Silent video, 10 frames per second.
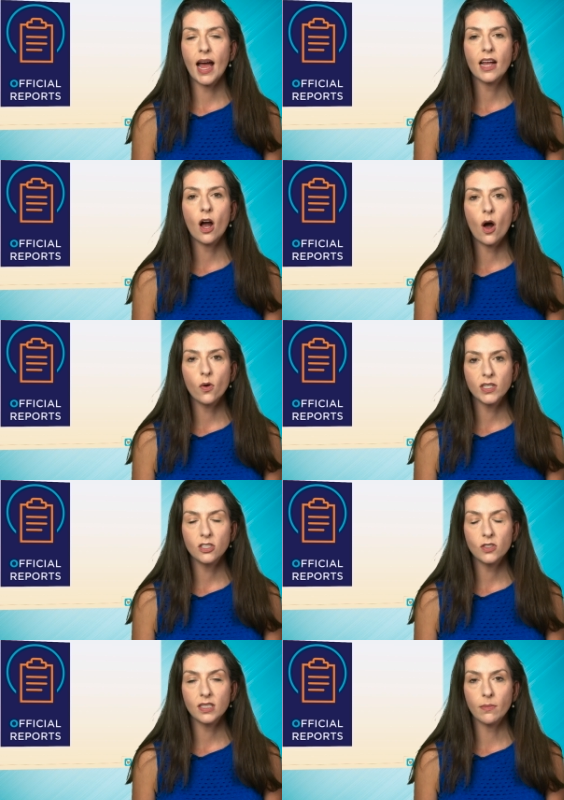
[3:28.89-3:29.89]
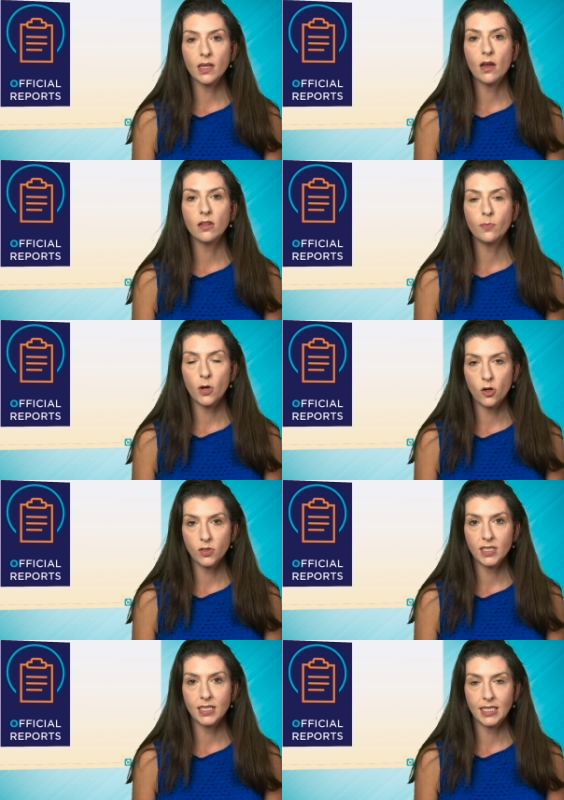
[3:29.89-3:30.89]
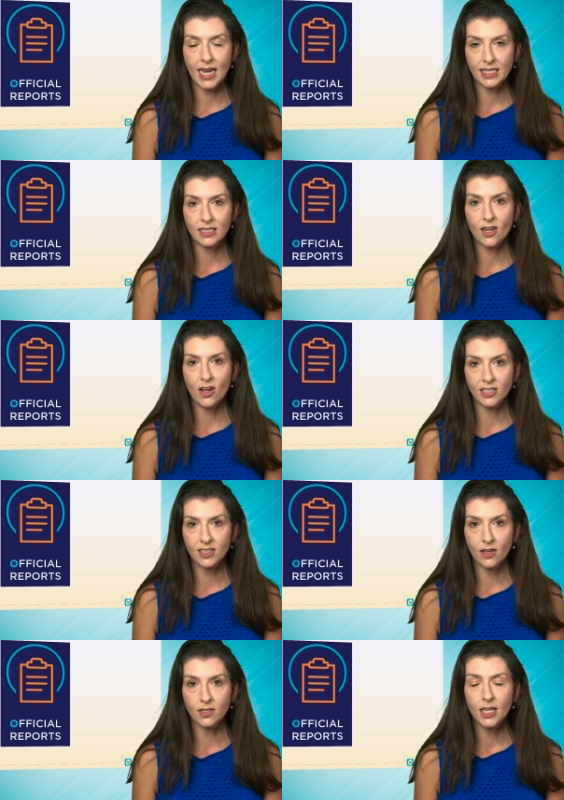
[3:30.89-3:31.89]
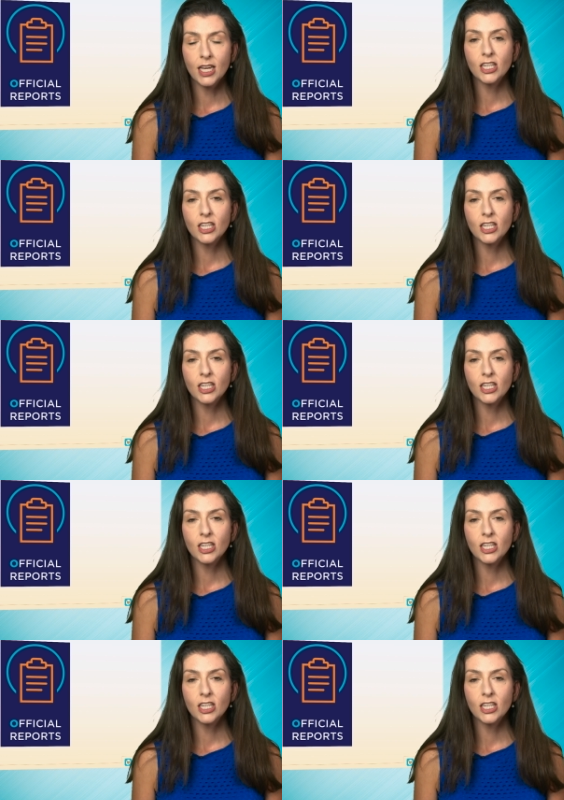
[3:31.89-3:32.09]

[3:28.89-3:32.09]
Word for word: I always do something called a post-test consult.